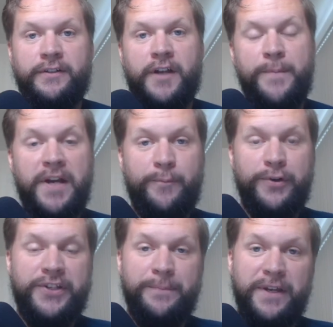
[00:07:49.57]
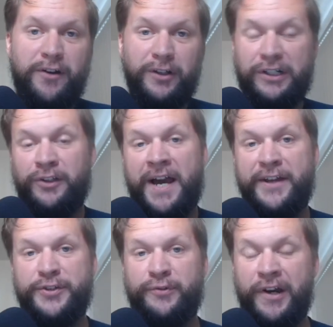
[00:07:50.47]
coming up with something called
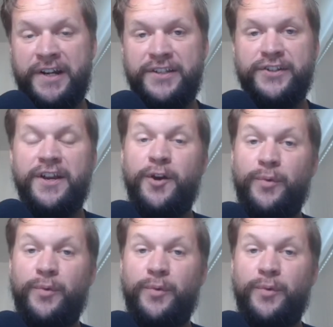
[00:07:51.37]
Alliance Raids,